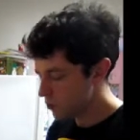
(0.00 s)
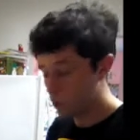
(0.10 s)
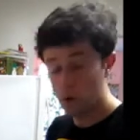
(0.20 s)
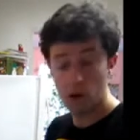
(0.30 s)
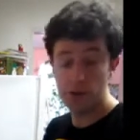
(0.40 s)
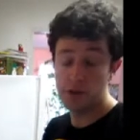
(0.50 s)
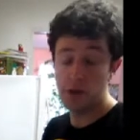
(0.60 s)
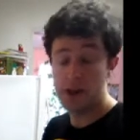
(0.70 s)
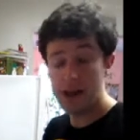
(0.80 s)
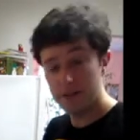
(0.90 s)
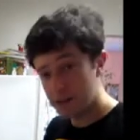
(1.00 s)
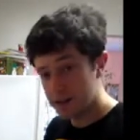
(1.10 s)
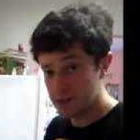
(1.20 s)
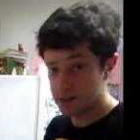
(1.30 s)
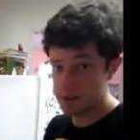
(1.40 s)
Or if you don't have
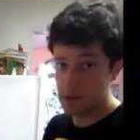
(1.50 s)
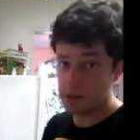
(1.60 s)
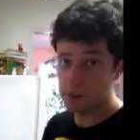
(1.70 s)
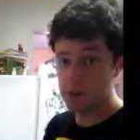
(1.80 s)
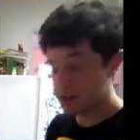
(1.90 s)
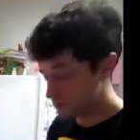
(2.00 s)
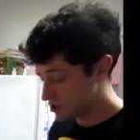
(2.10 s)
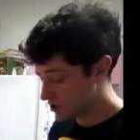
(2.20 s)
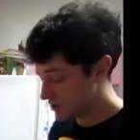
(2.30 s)
that and you have some kimchi,